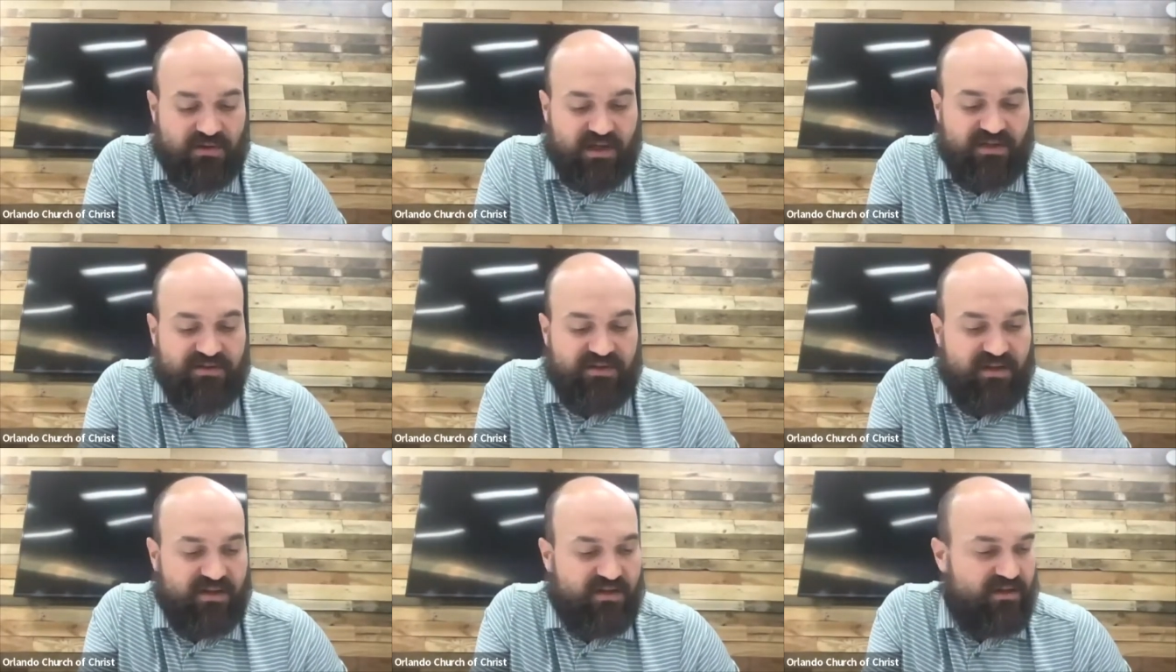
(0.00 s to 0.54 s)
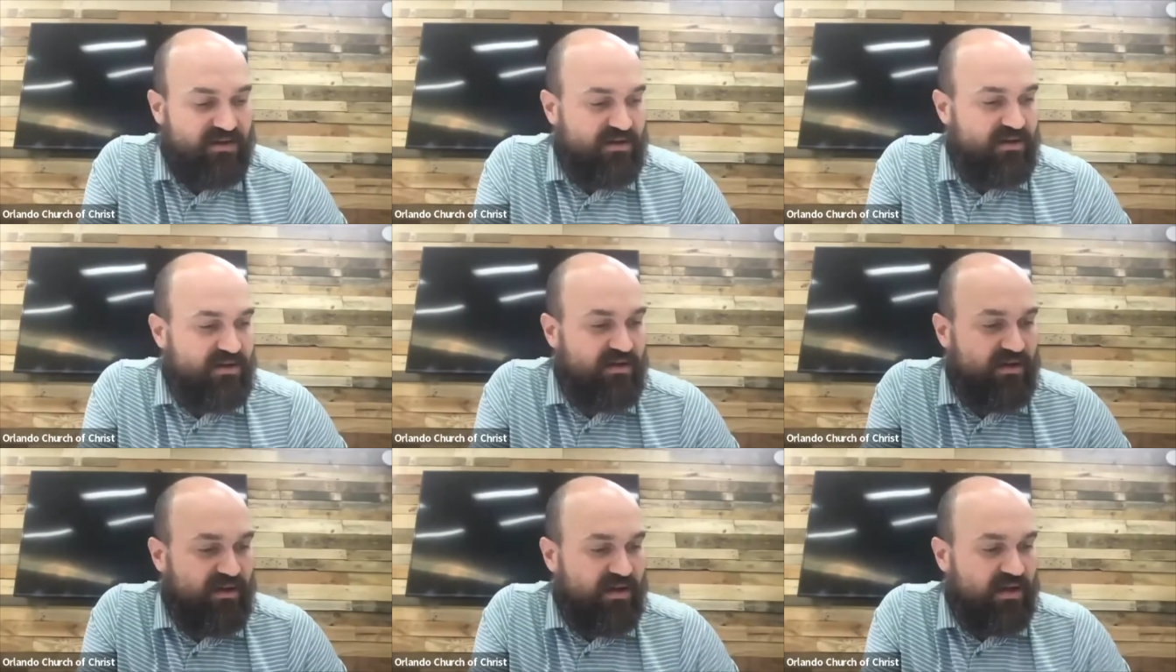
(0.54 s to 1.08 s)
I think
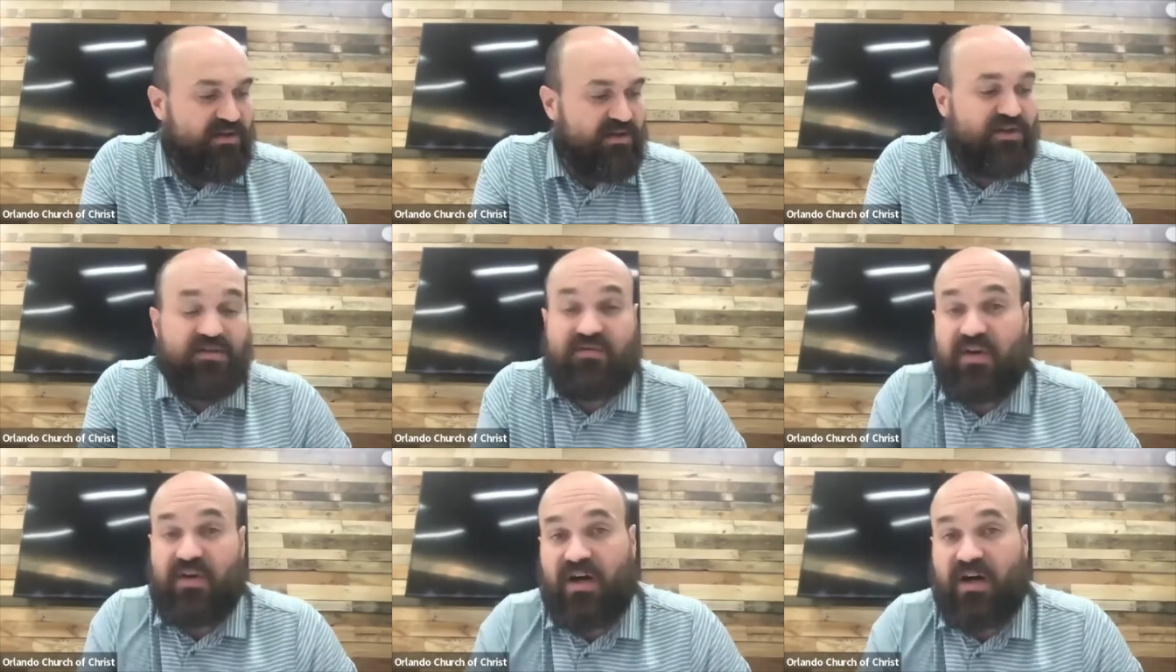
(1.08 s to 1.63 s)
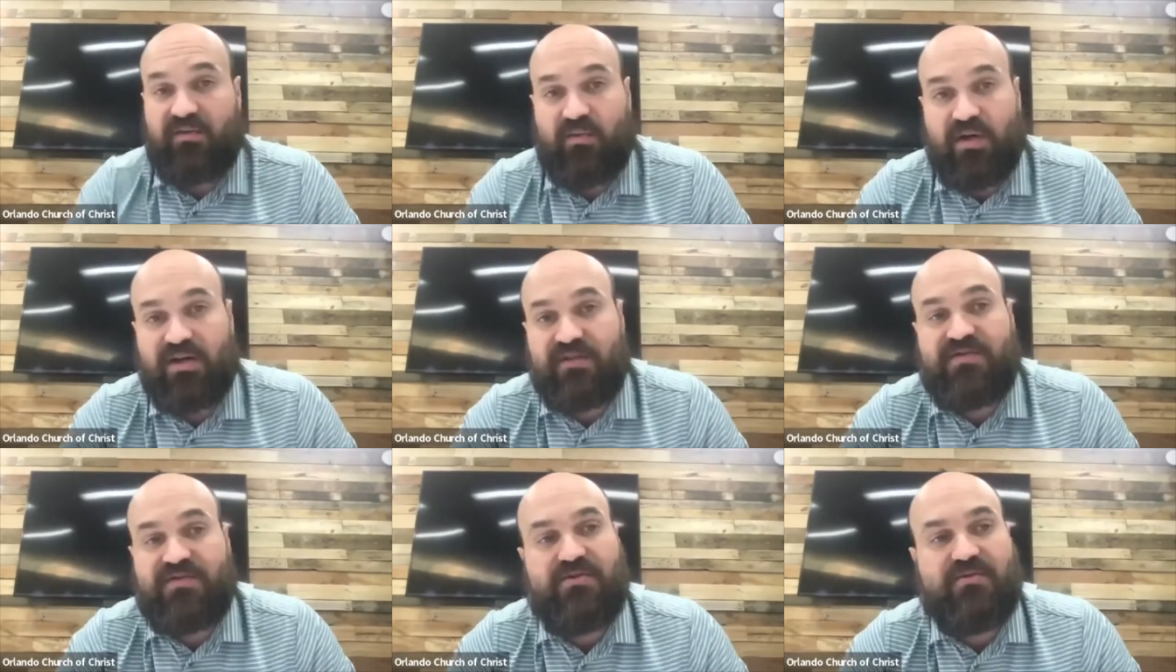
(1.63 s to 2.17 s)
it could have gone one
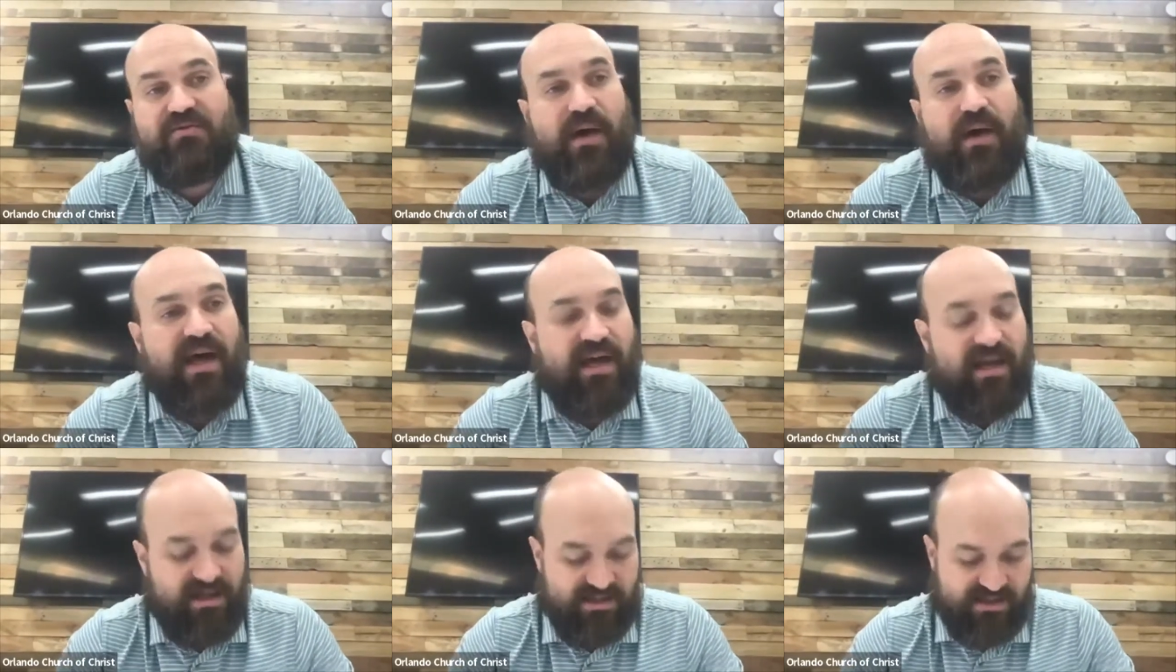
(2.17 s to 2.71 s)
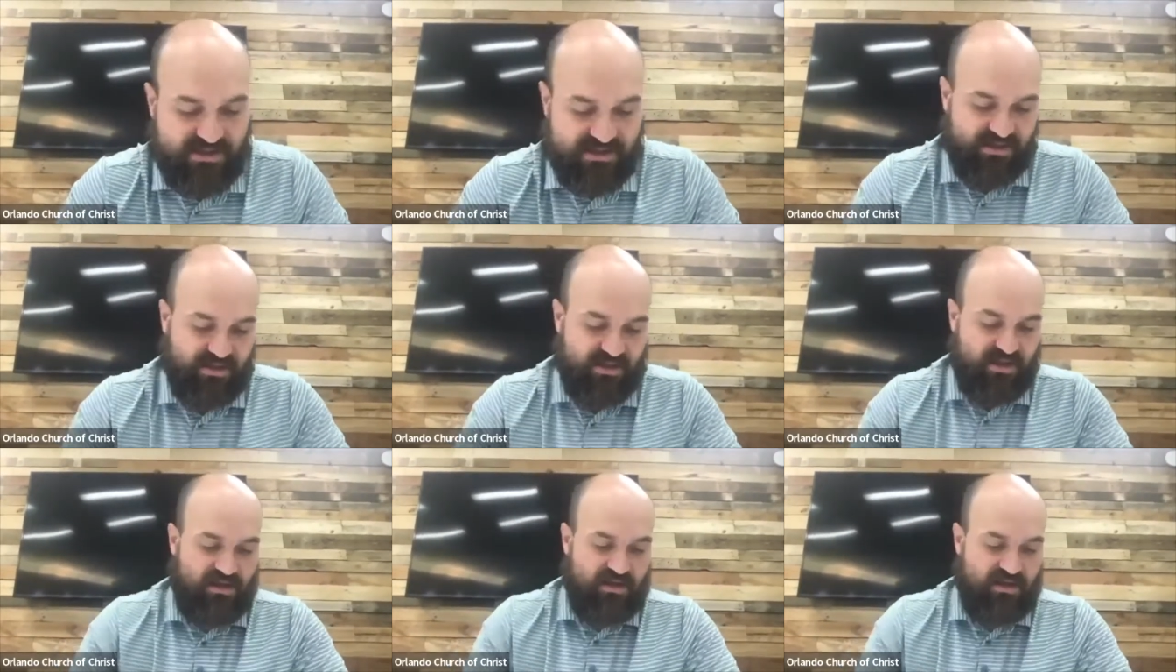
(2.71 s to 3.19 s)
of two ways,